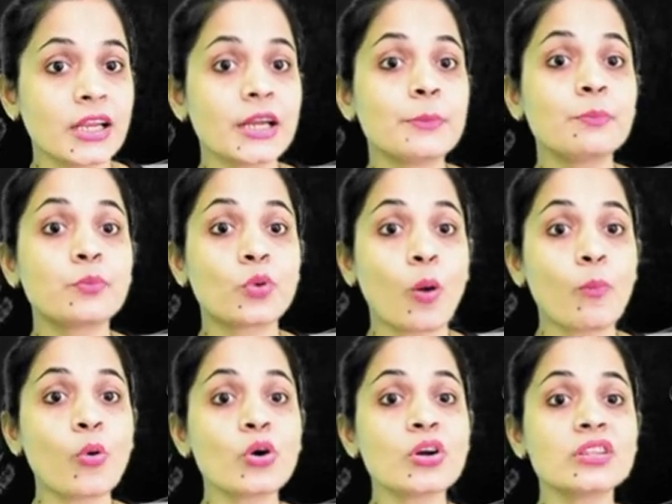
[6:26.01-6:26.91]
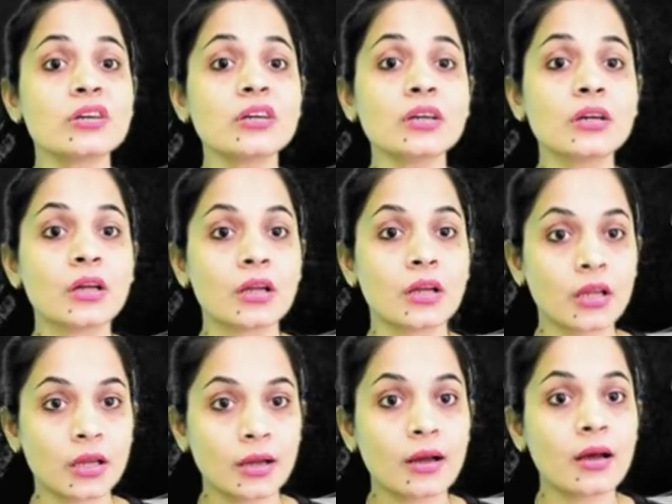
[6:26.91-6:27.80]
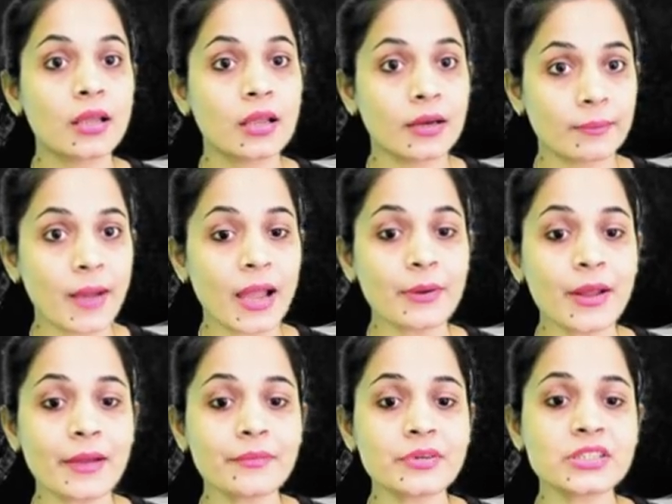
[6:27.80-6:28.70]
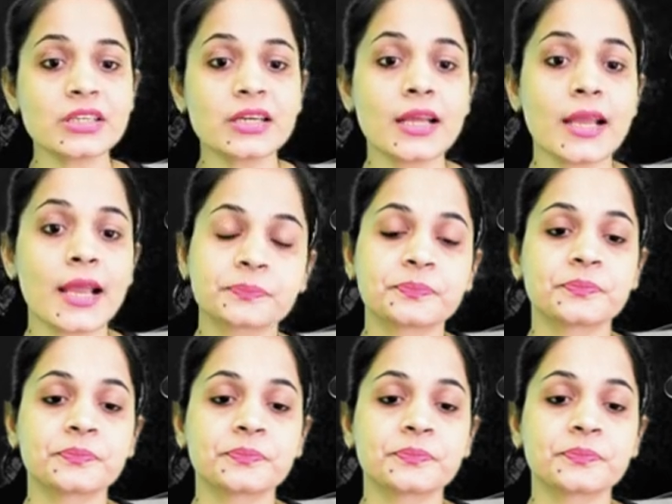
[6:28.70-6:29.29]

it promotes the biodiversity,